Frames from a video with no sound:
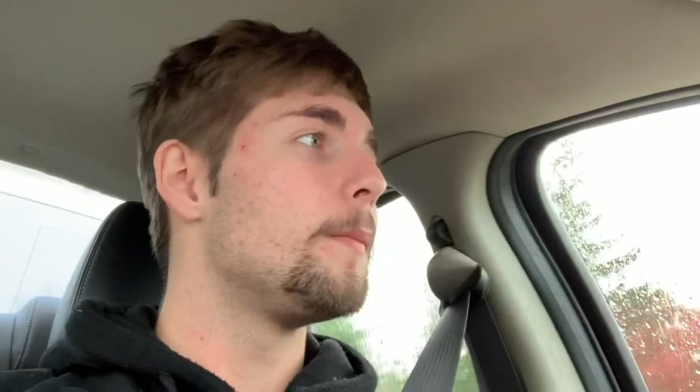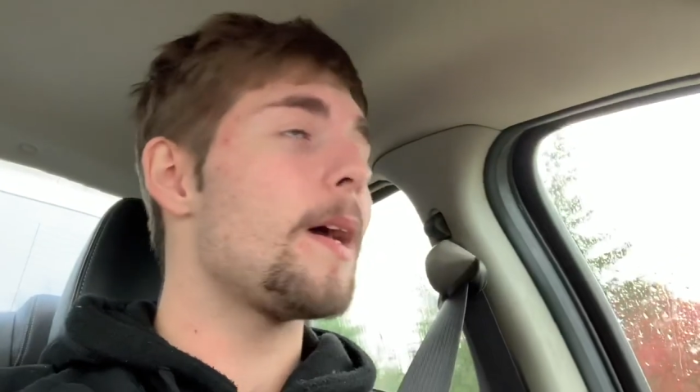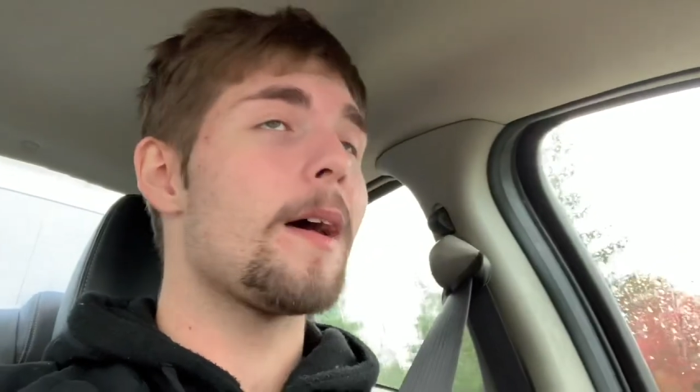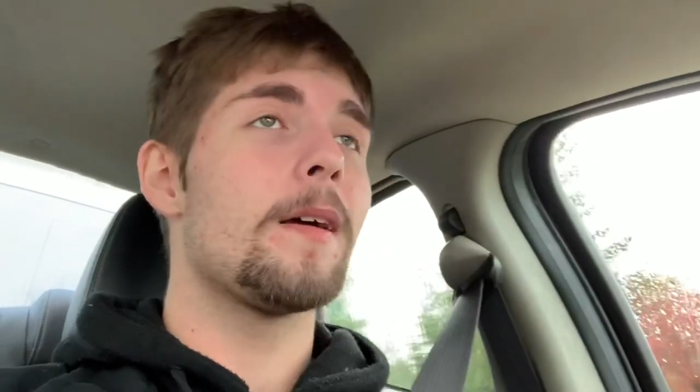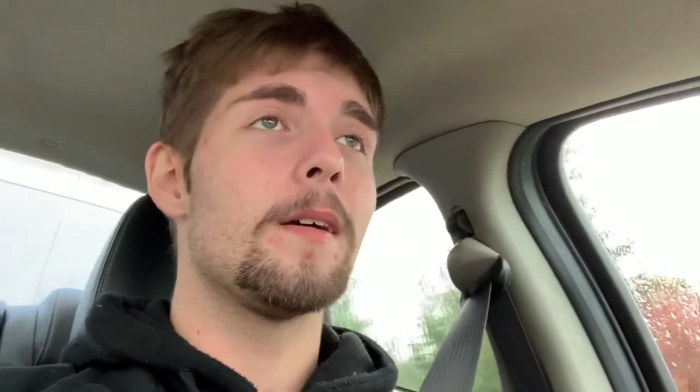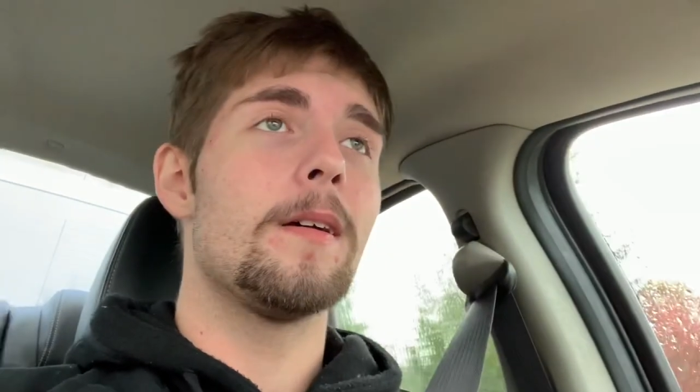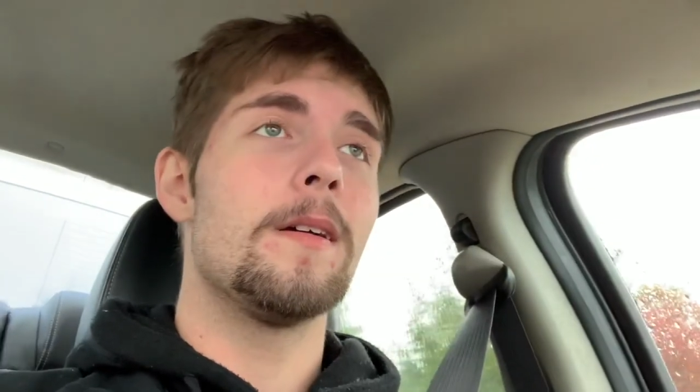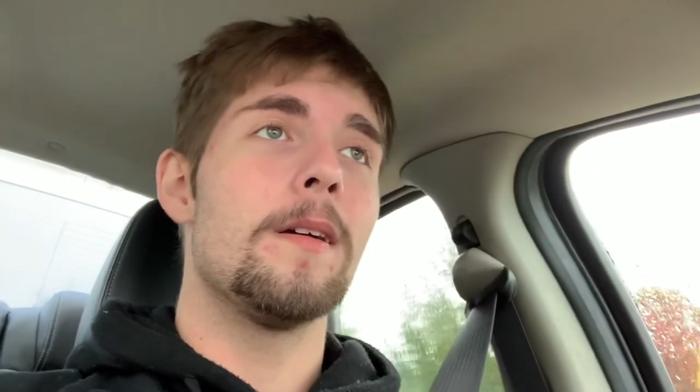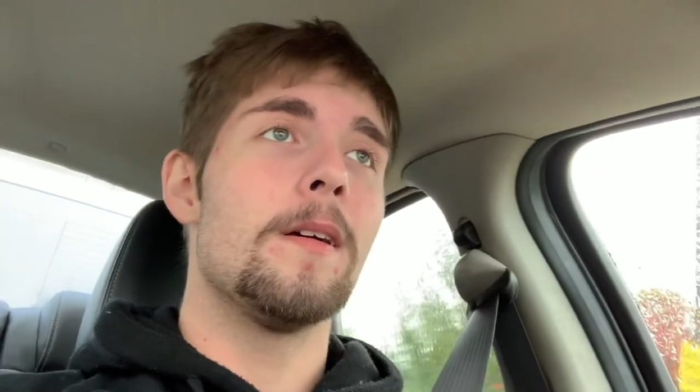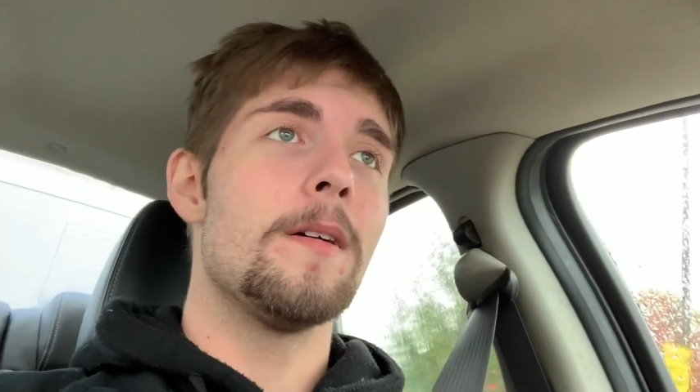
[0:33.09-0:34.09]
Yeah.
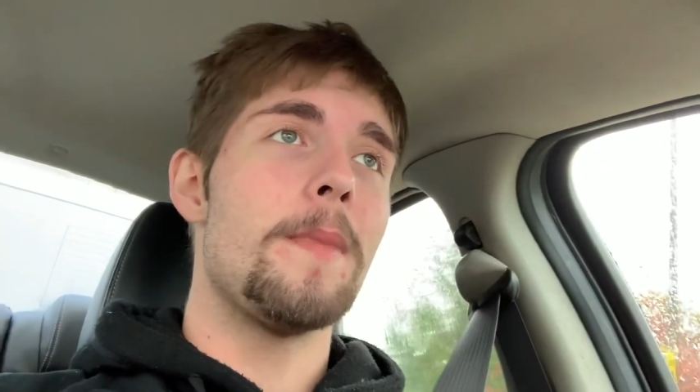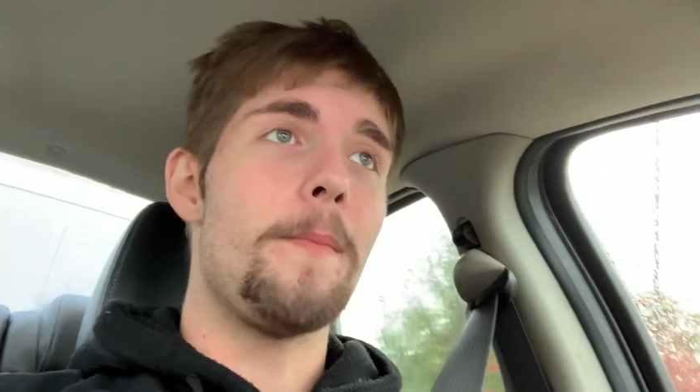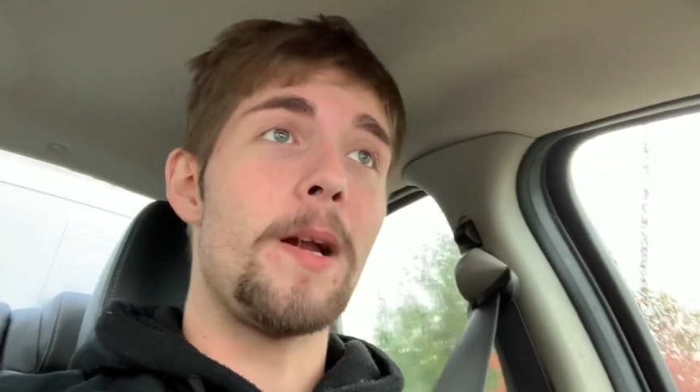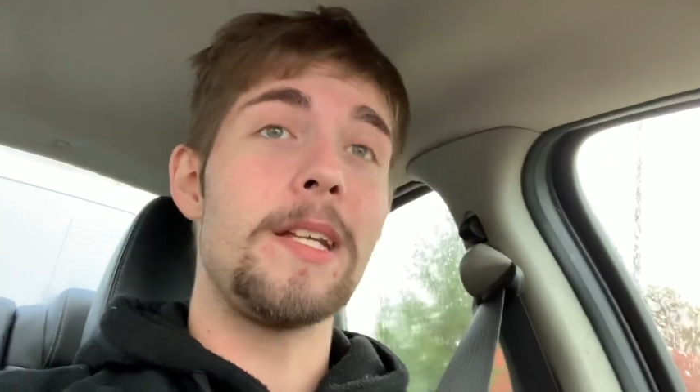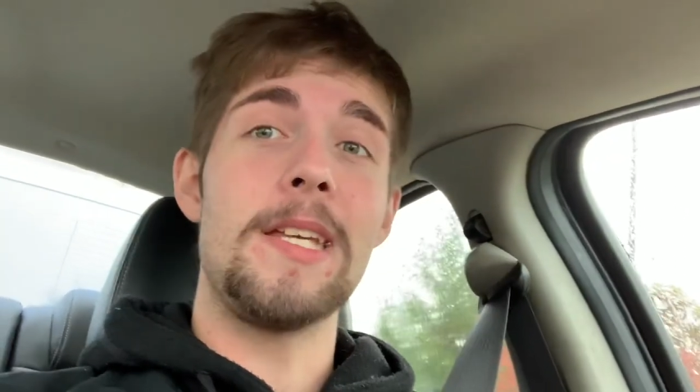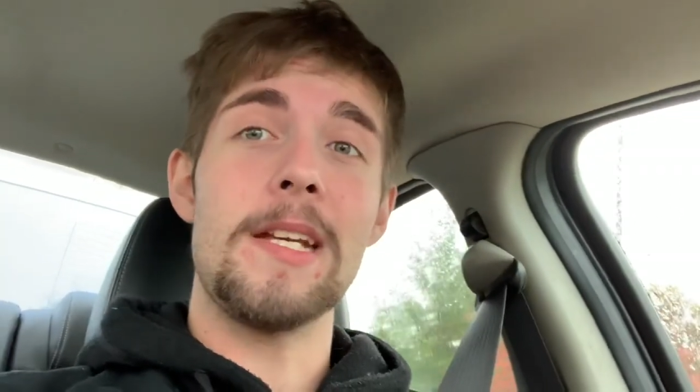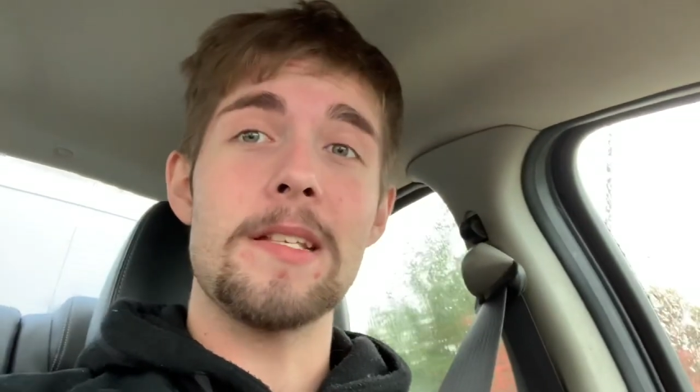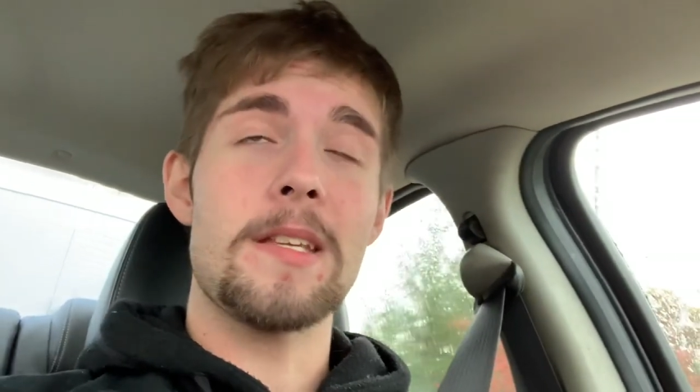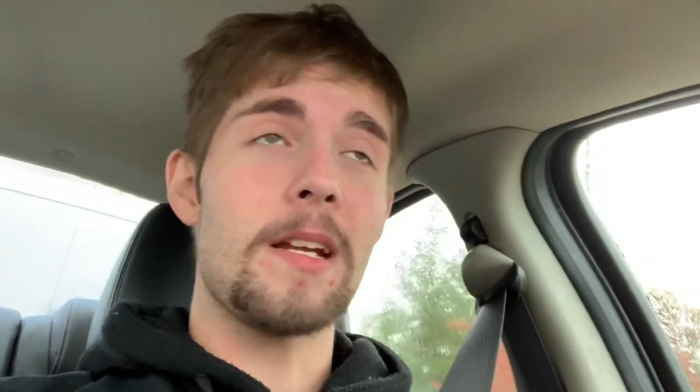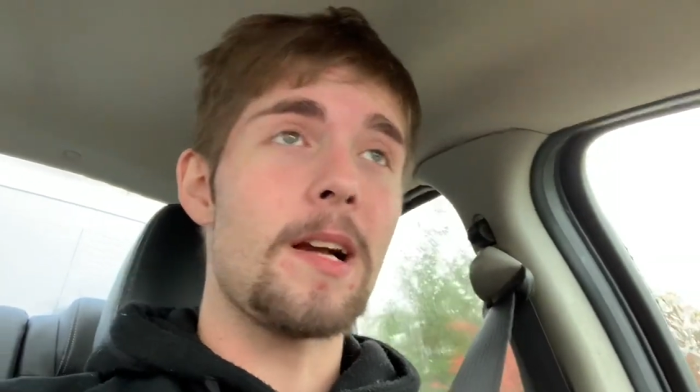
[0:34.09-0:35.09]
My buddy
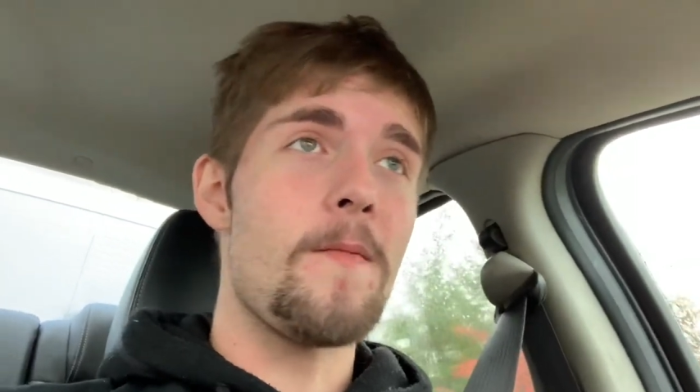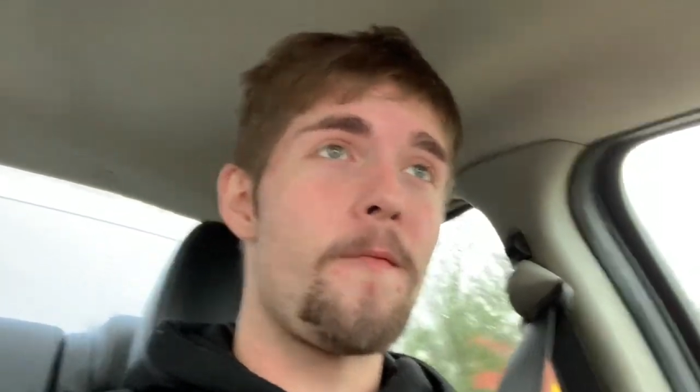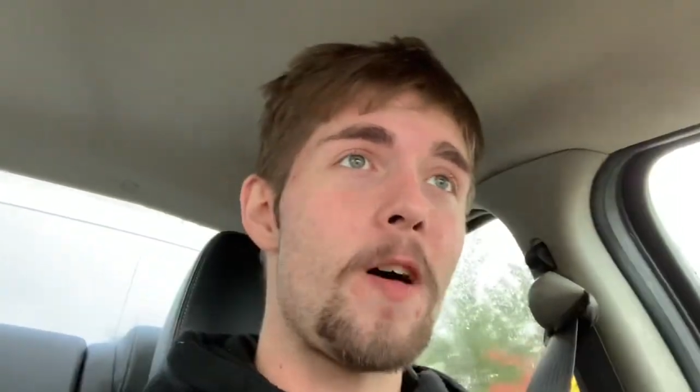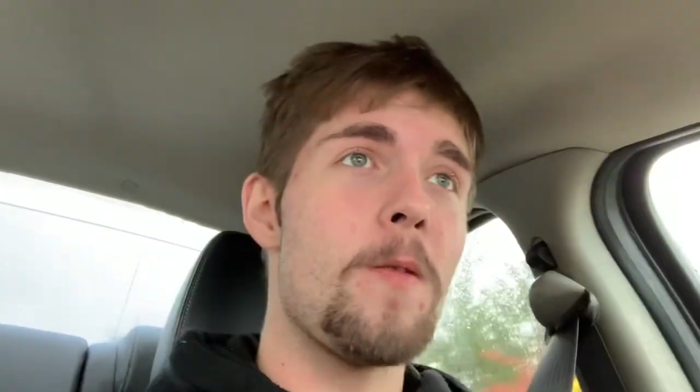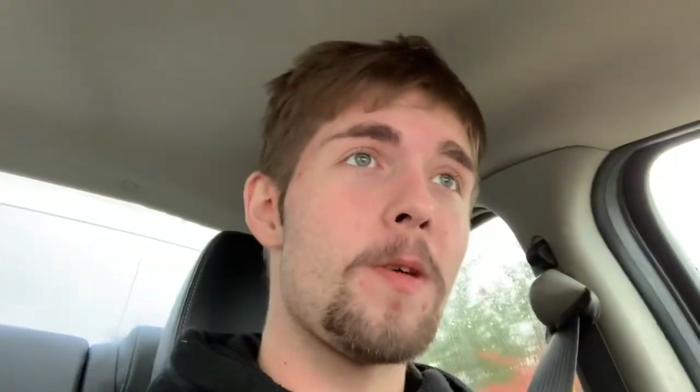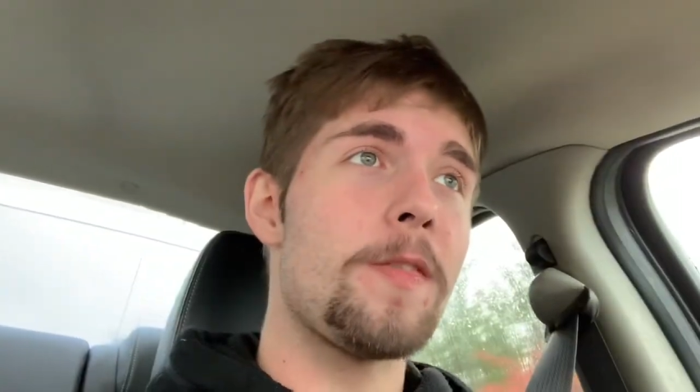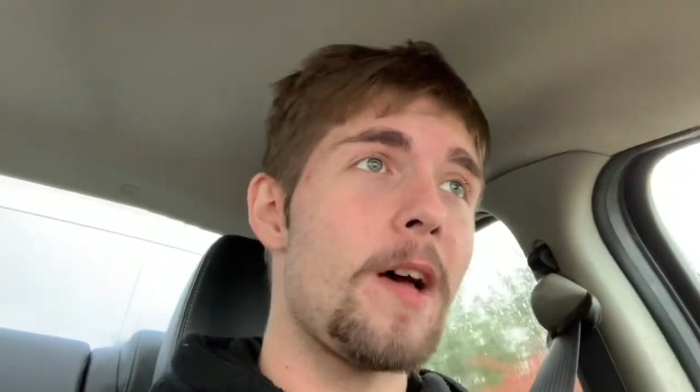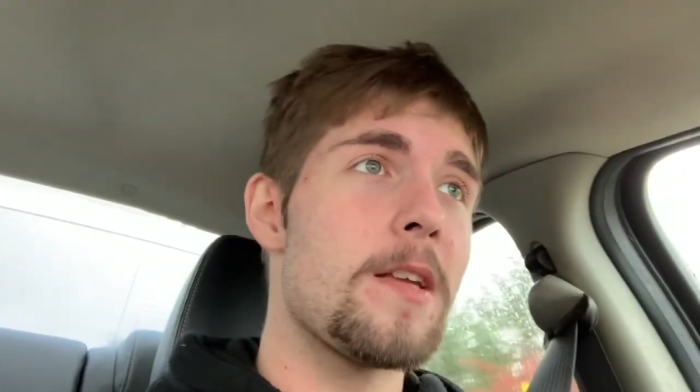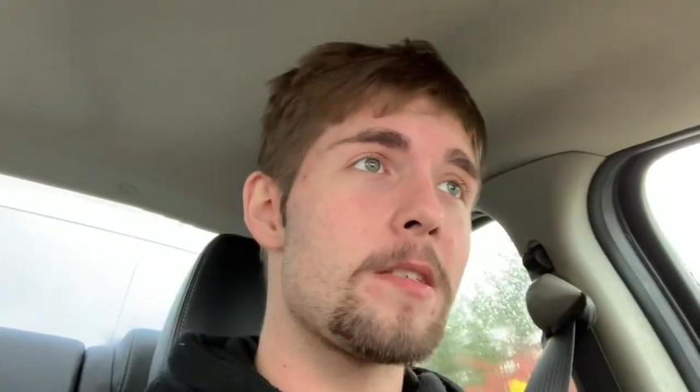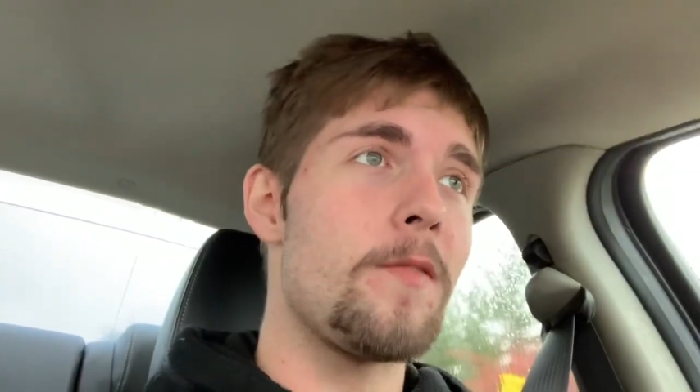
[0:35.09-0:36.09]
Keegan's gonna come film with us.